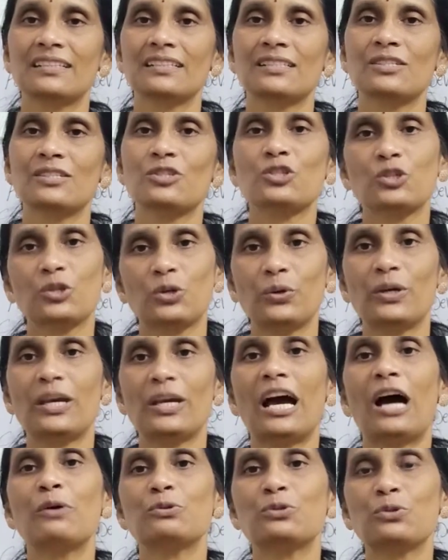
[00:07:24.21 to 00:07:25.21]
So we
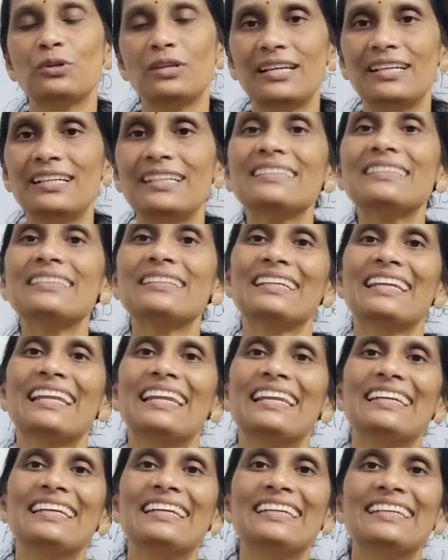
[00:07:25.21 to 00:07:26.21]
have to learn
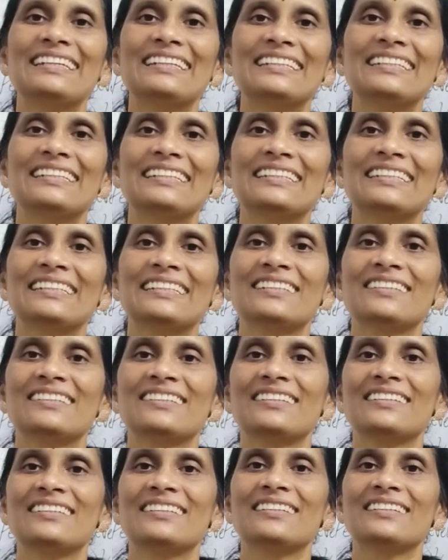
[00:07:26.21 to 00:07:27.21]
thoroughly.
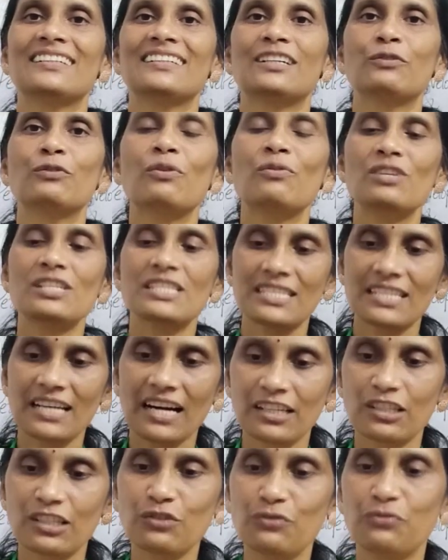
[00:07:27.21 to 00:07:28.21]
We will
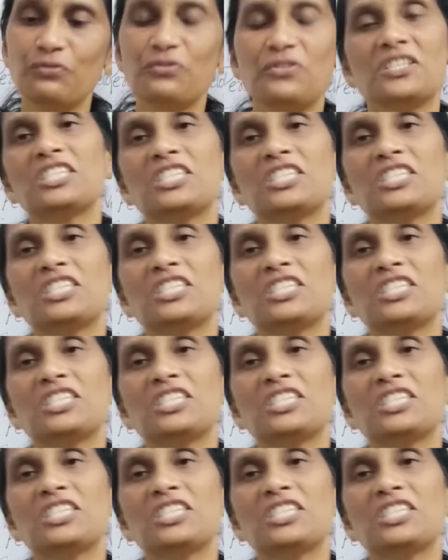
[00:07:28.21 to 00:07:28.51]
start the first